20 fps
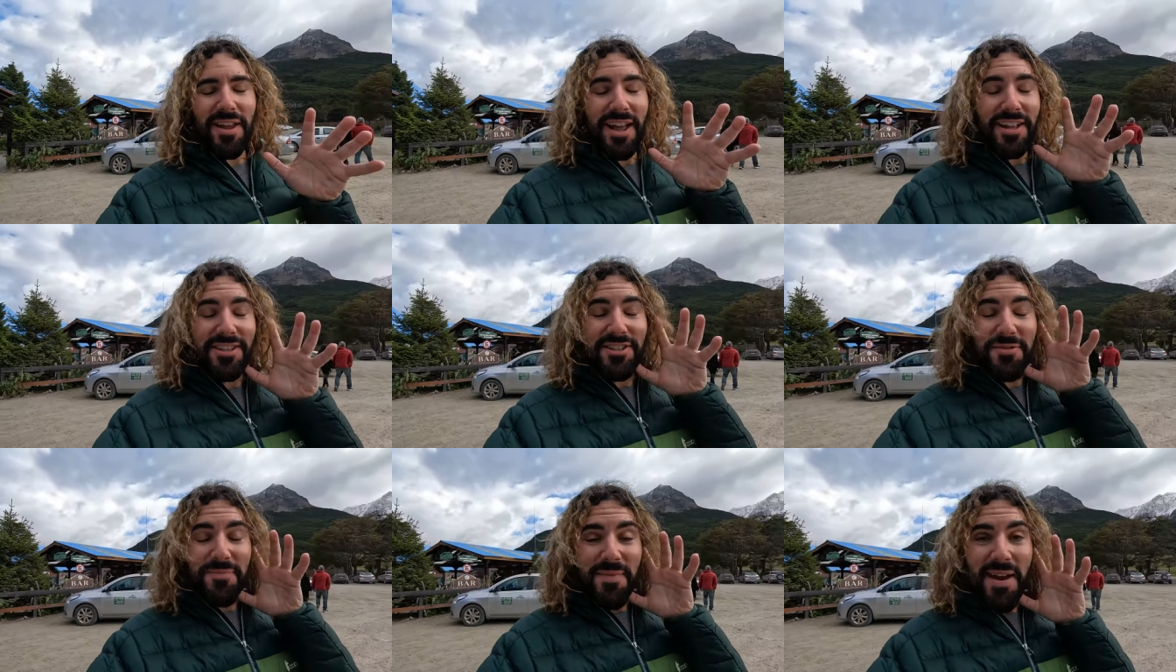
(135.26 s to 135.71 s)
it
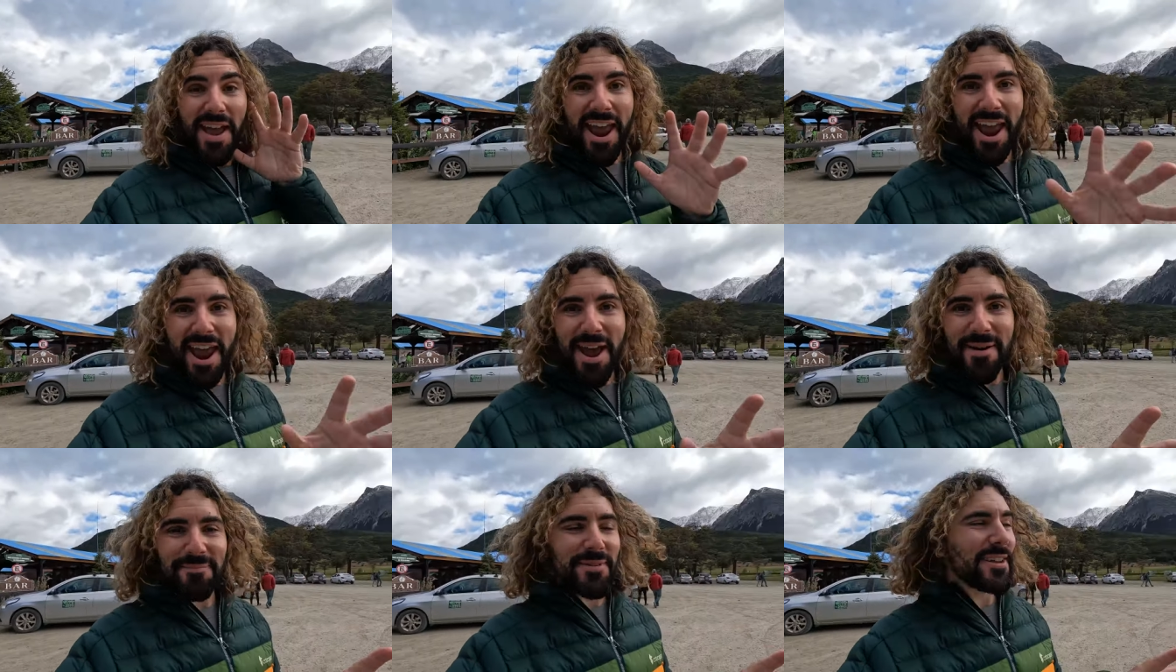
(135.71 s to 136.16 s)
had some
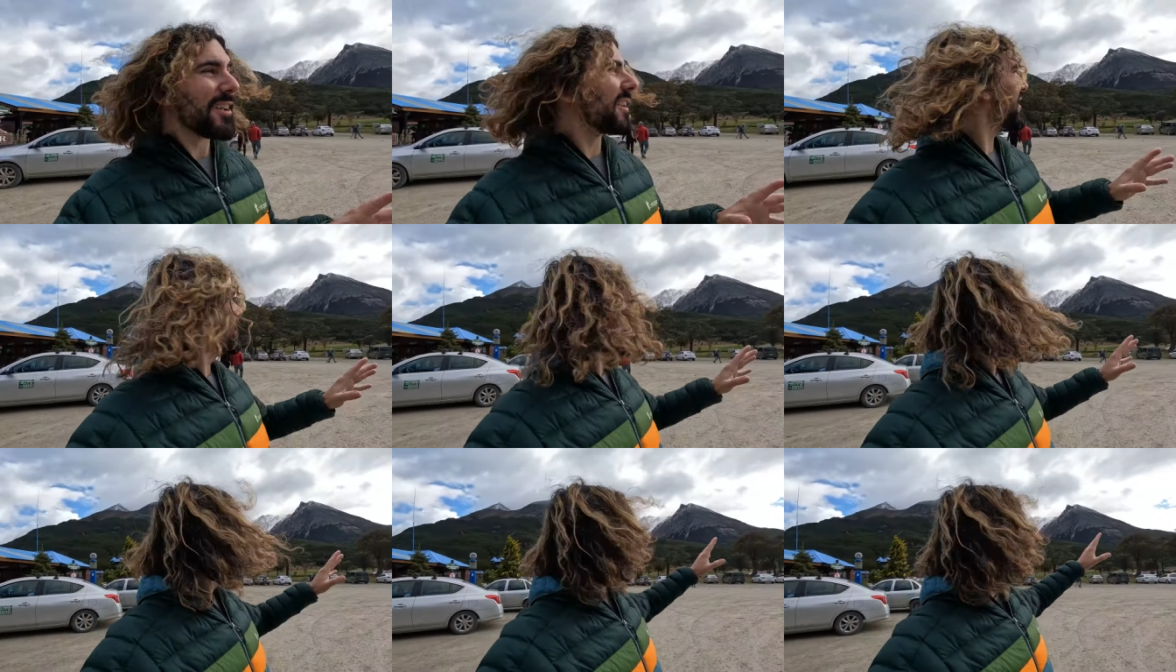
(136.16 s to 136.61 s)
epic
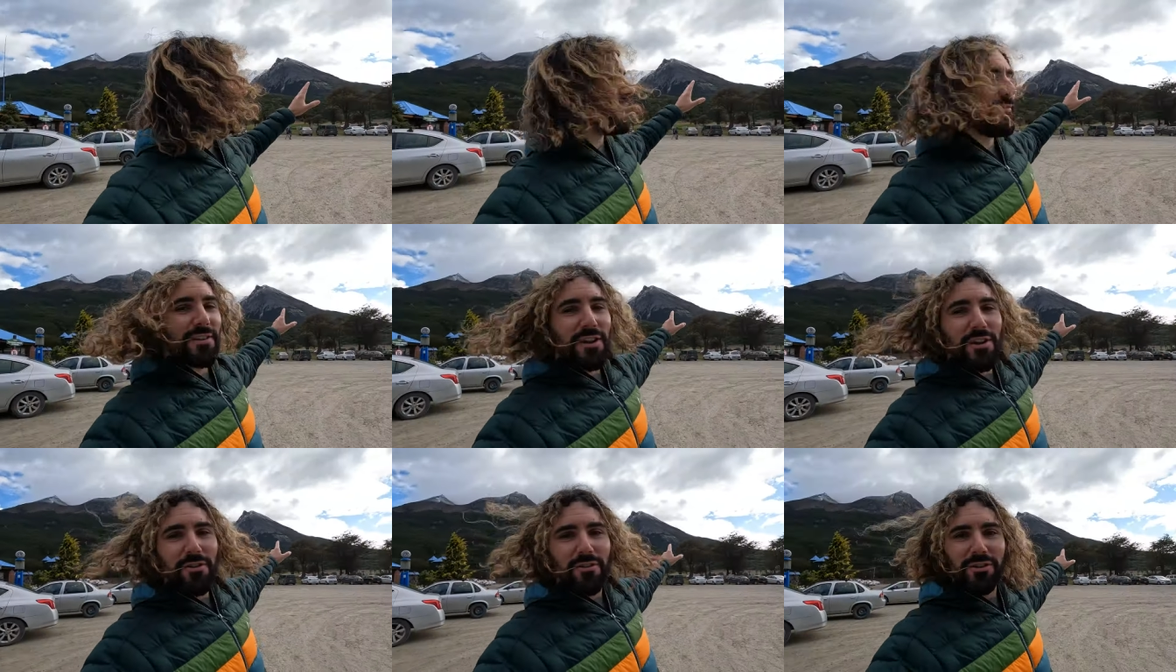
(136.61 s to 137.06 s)

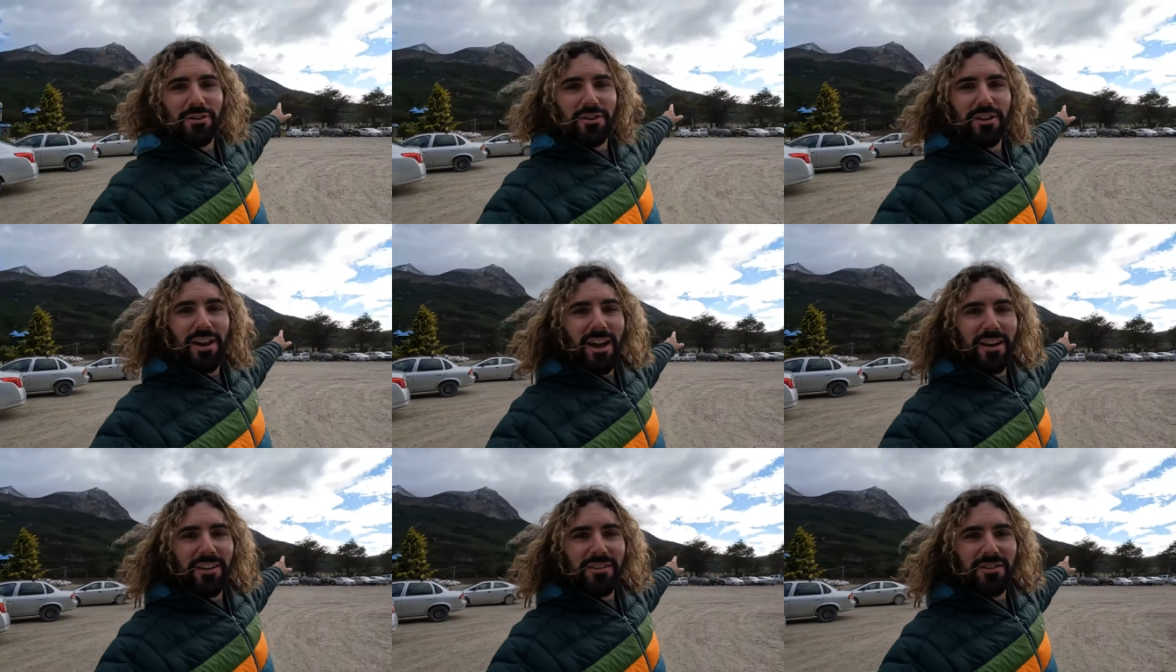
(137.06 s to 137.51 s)
views.
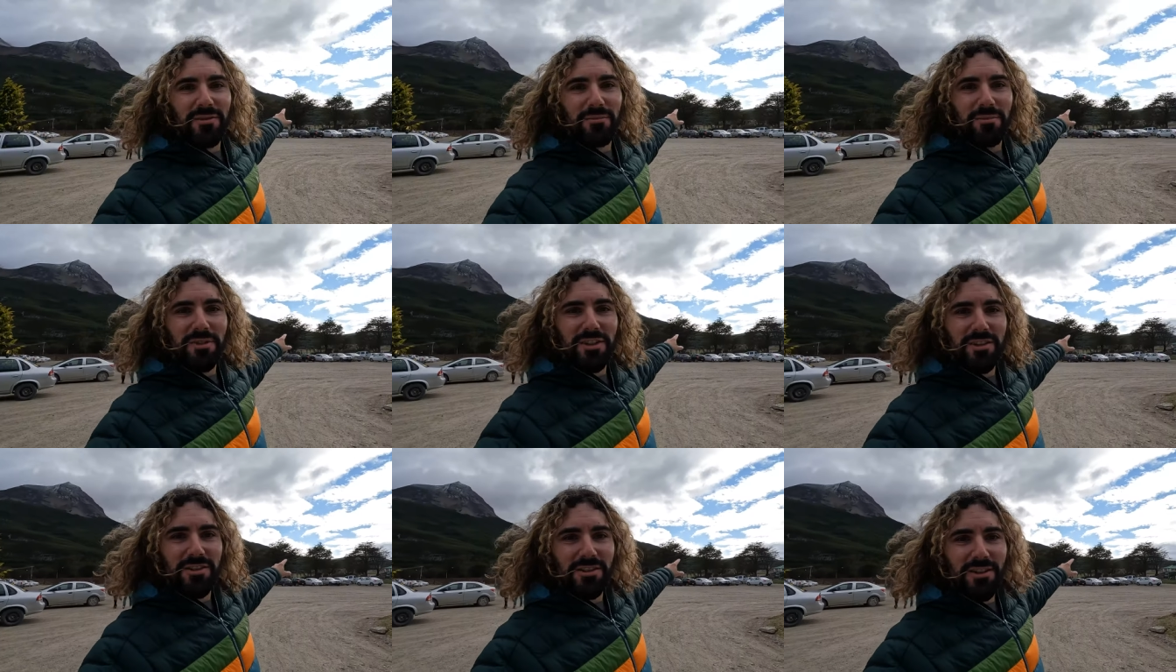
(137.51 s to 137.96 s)
You got
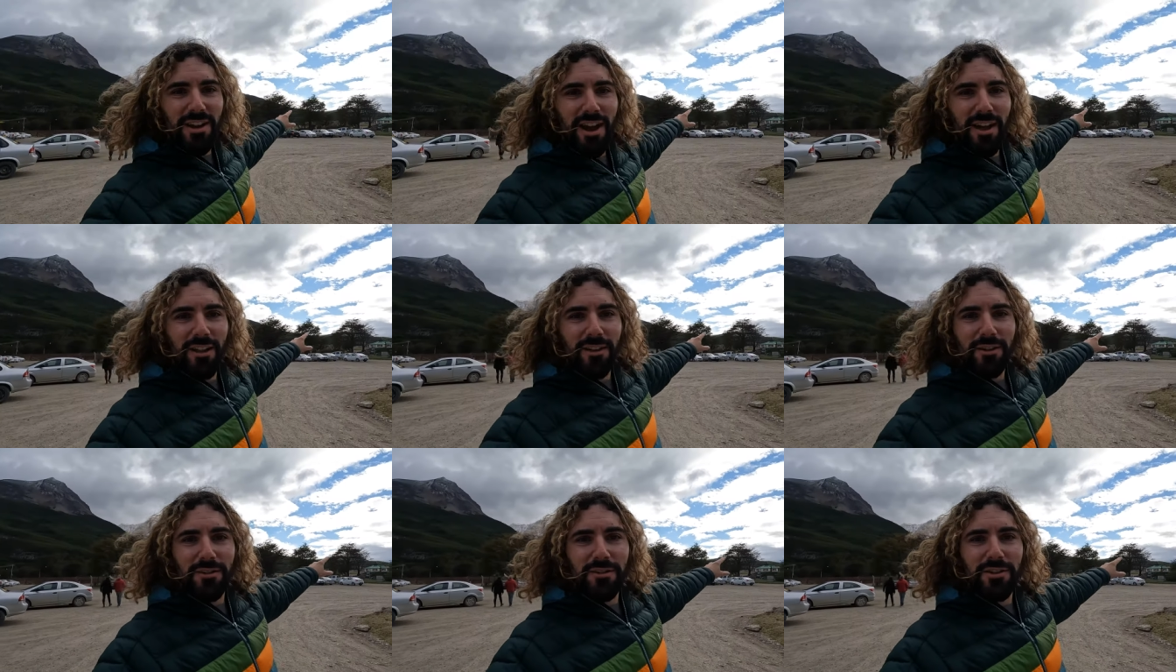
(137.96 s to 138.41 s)
some
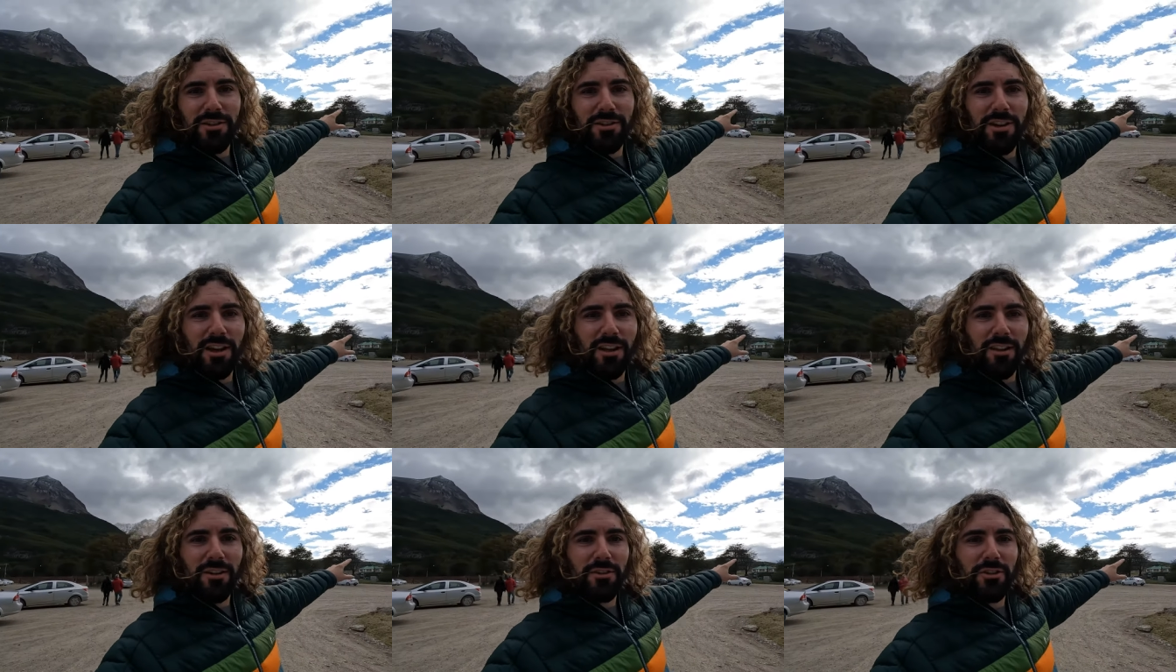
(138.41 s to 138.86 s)
stellar,
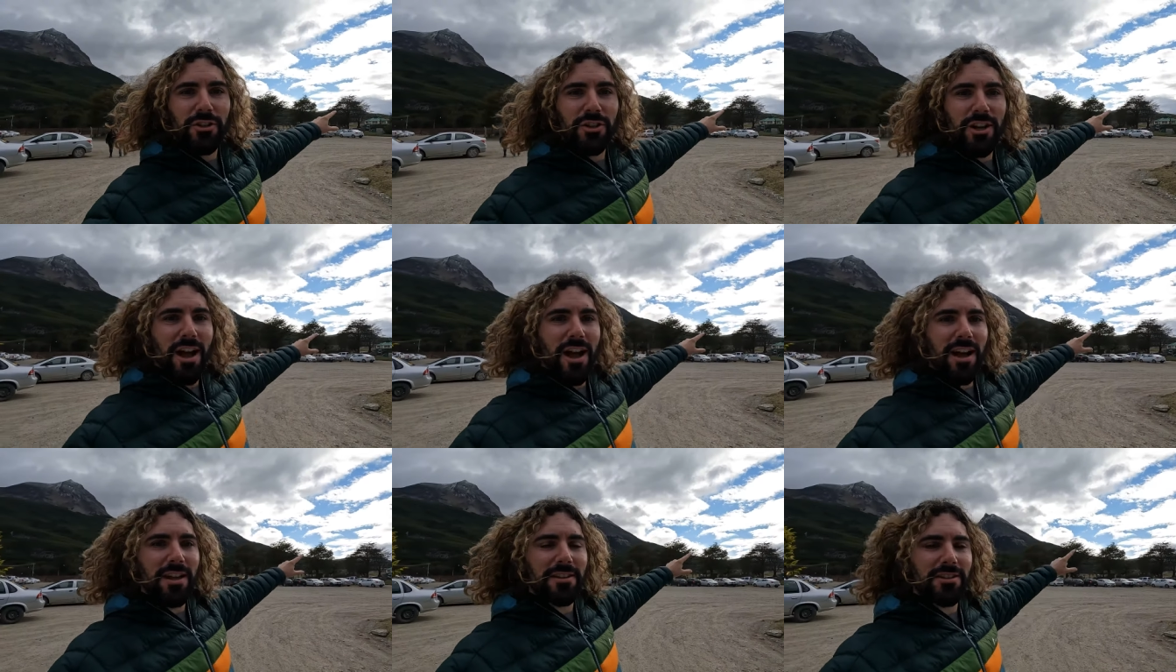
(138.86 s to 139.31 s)
stellar
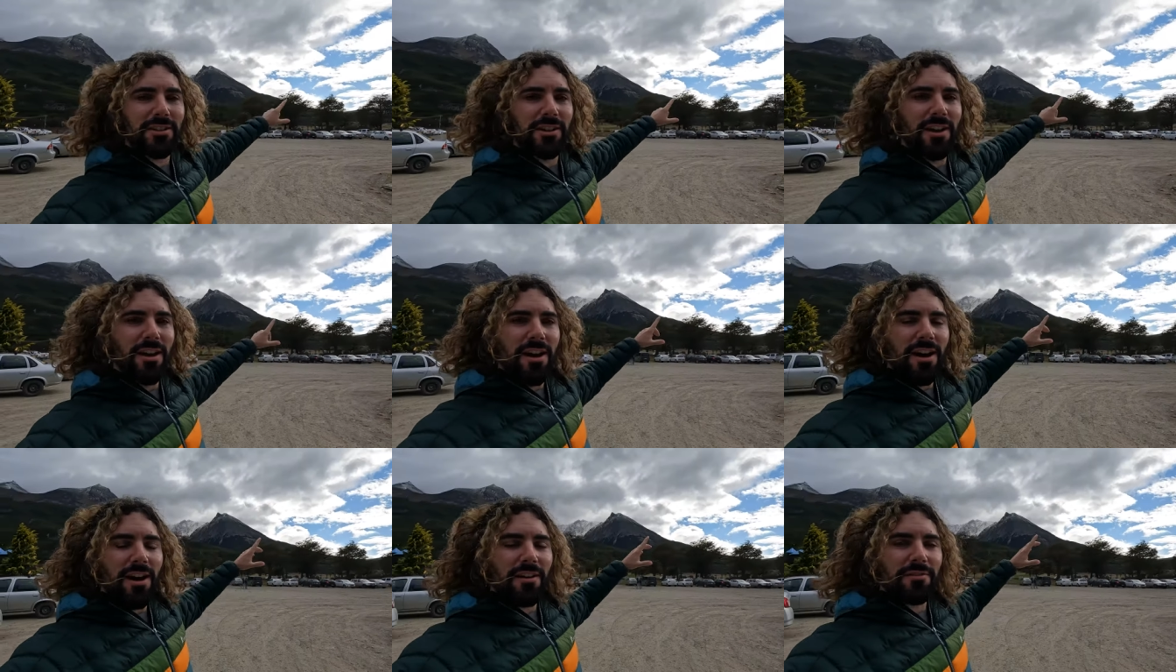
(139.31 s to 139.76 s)
shots
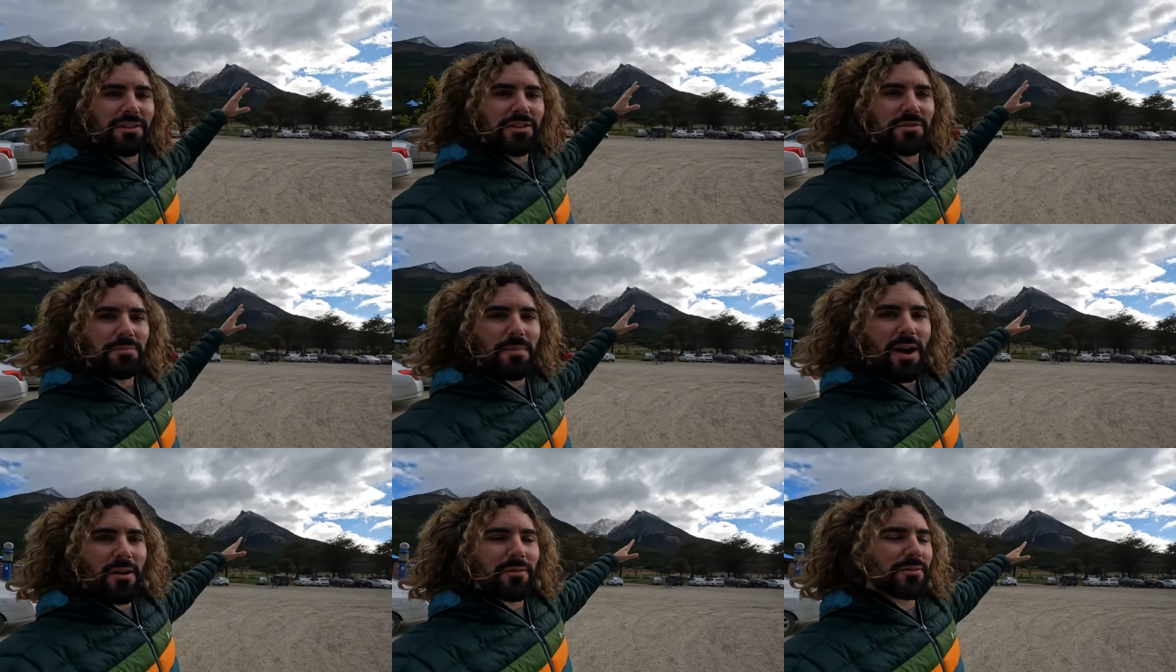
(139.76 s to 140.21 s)
of
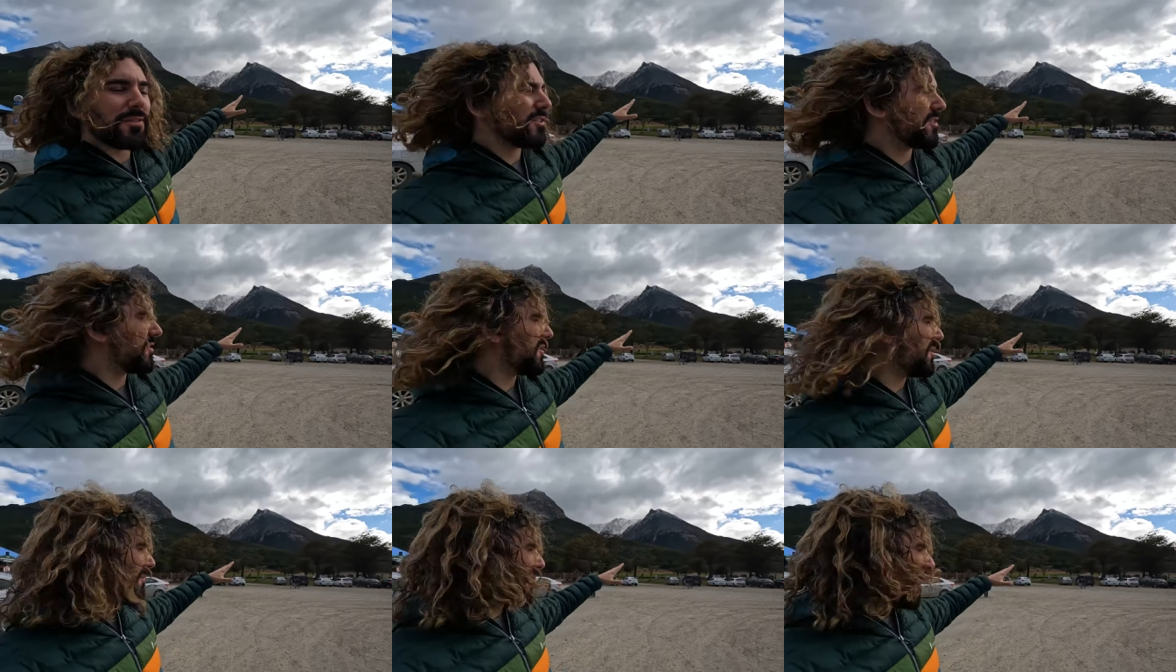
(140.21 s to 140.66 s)
these
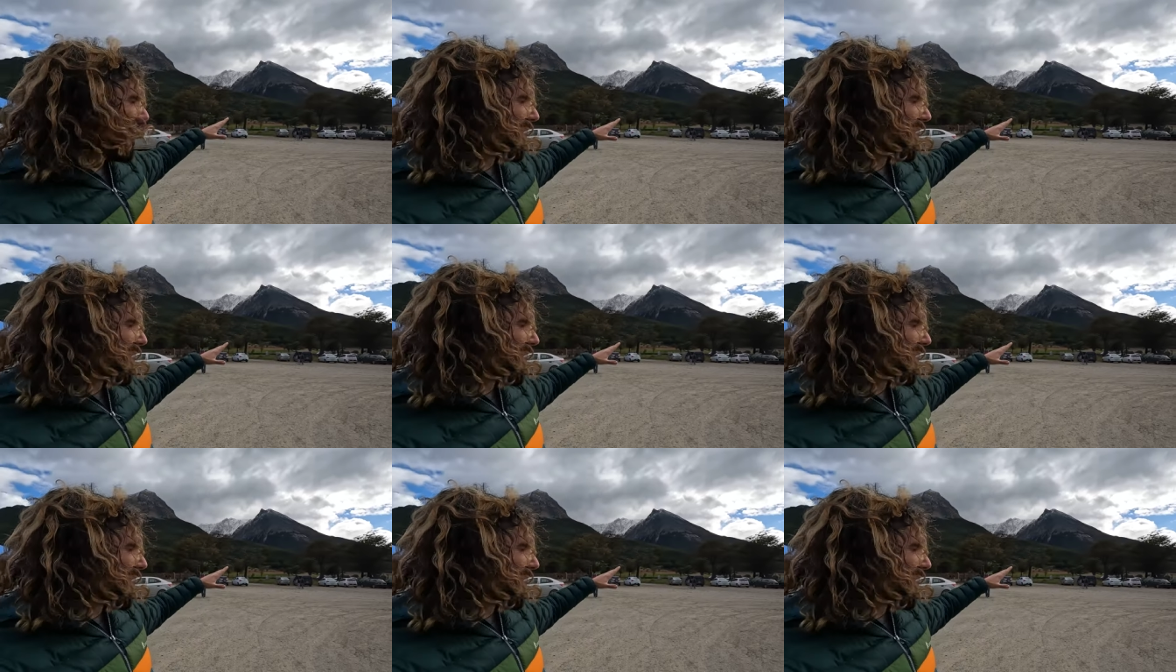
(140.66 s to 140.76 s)
mountains in the